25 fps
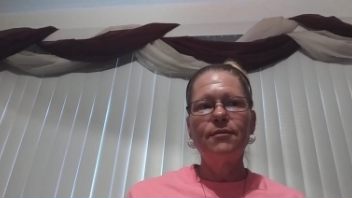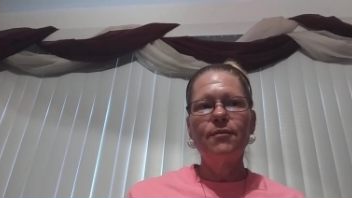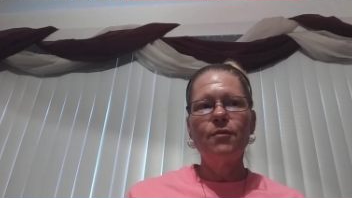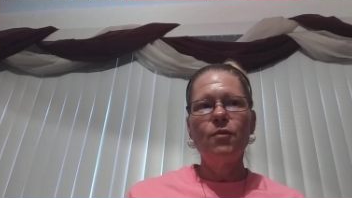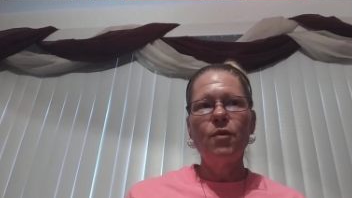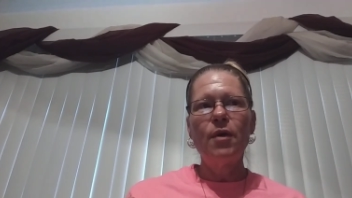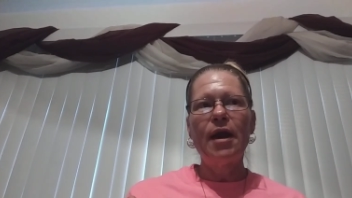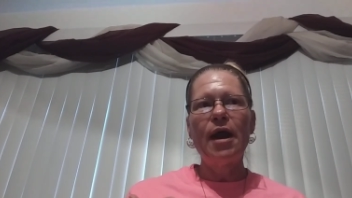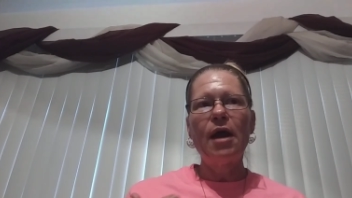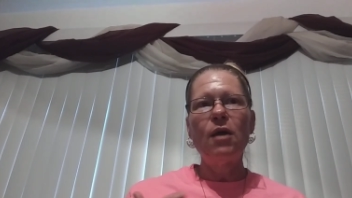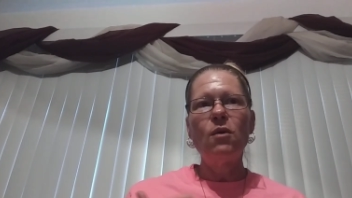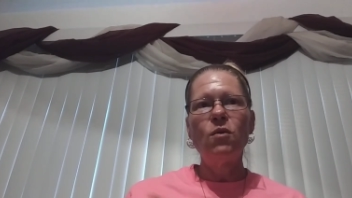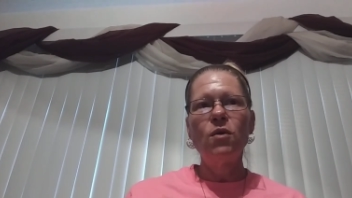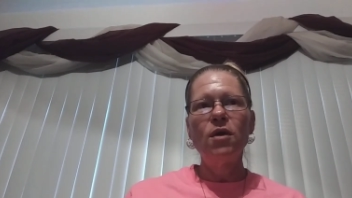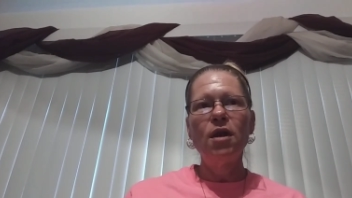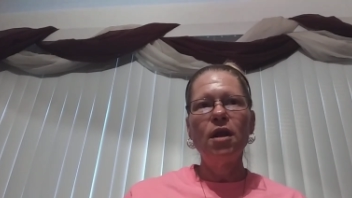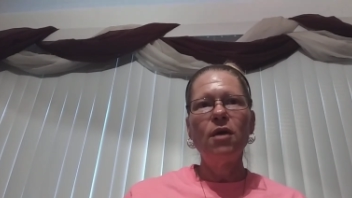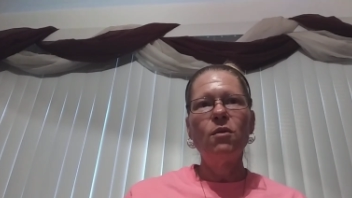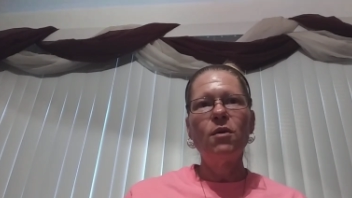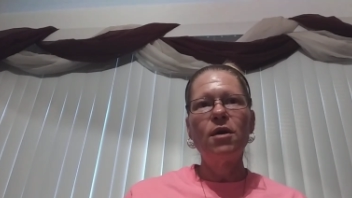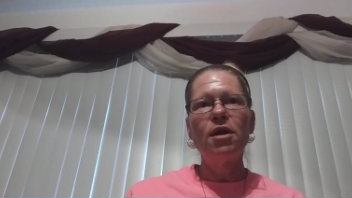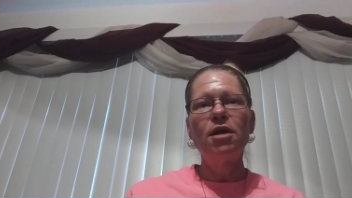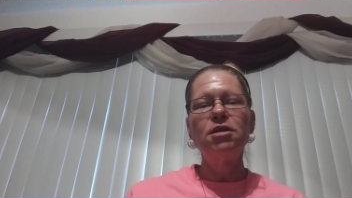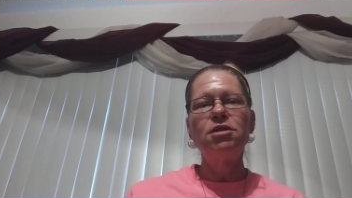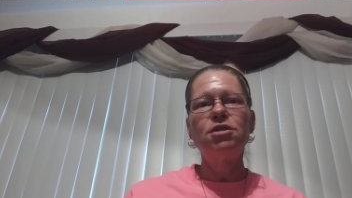what I really
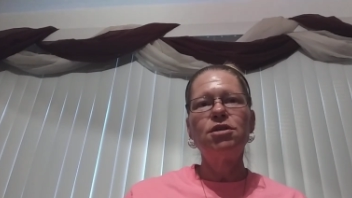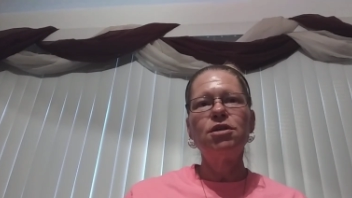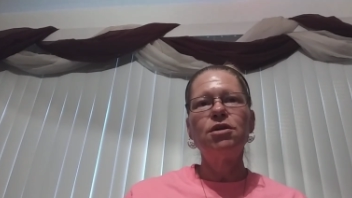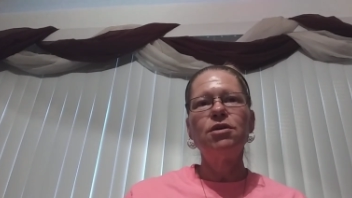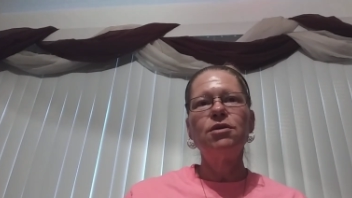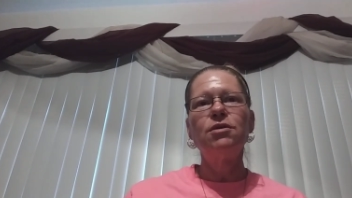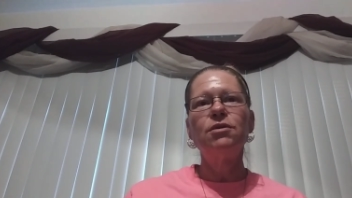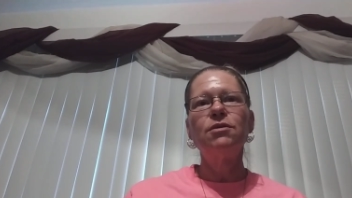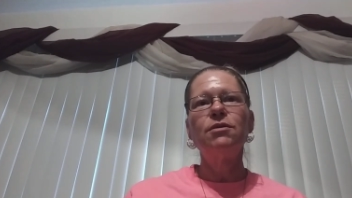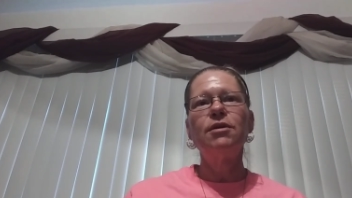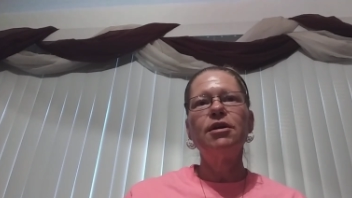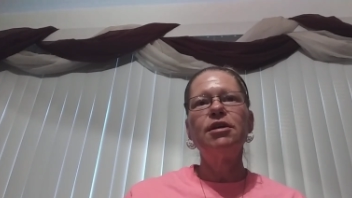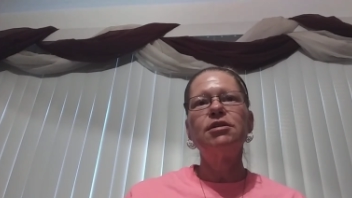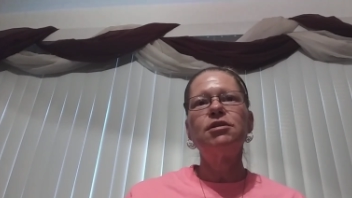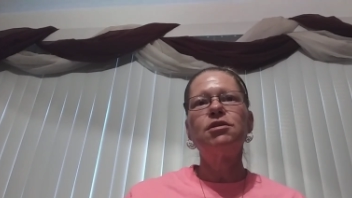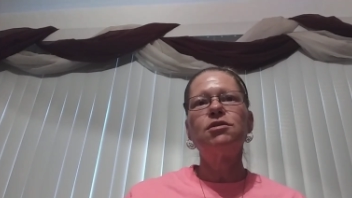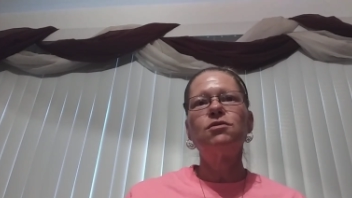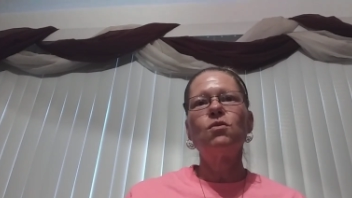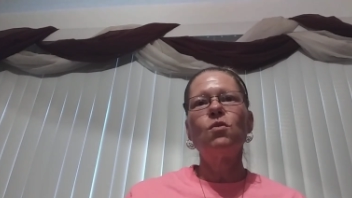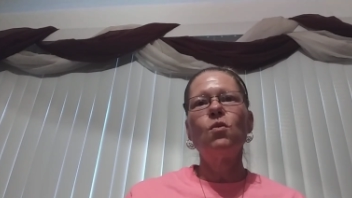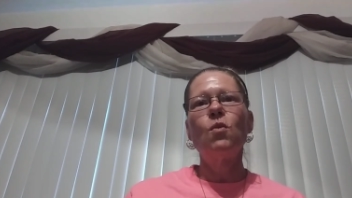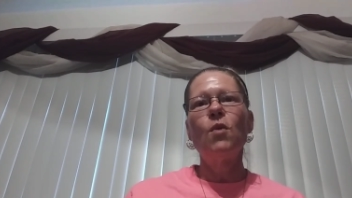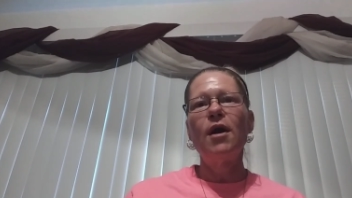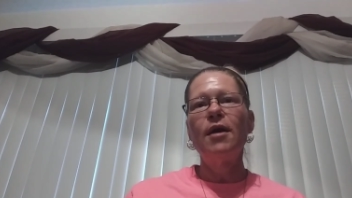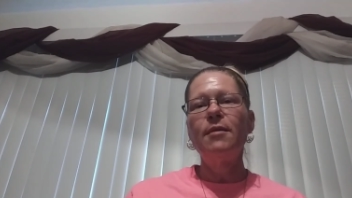want to do is
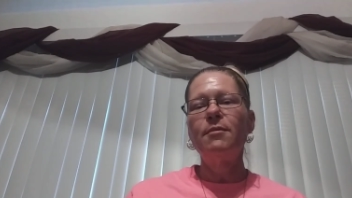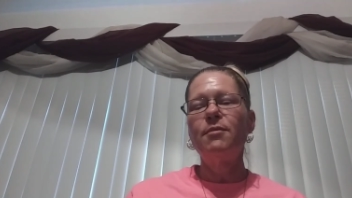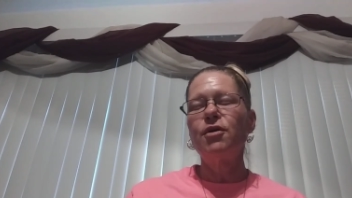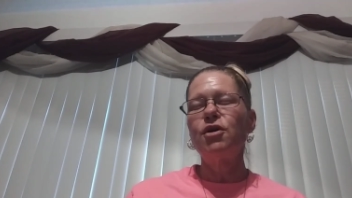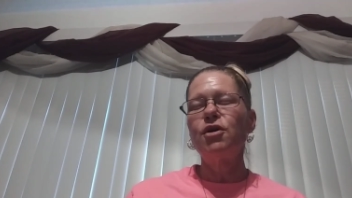one